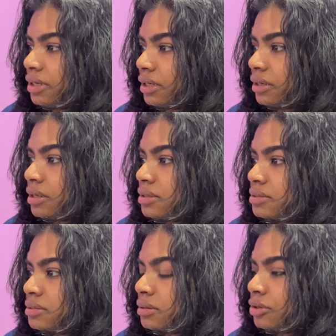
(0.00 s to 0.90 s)

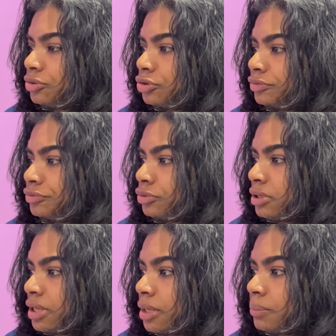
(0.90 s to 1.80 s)
details, your full
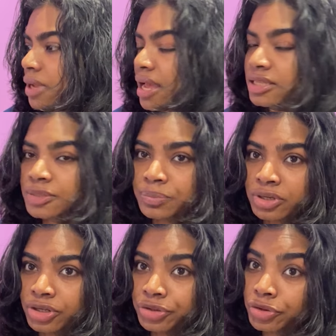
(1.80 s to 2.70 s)
name as
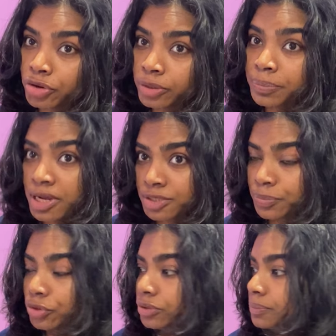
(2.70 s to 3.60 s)
per your
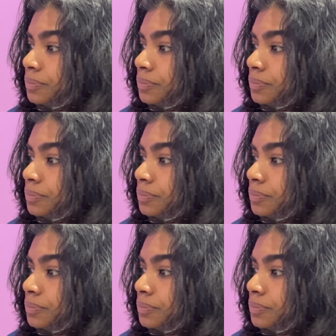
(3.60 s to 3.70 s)
passport.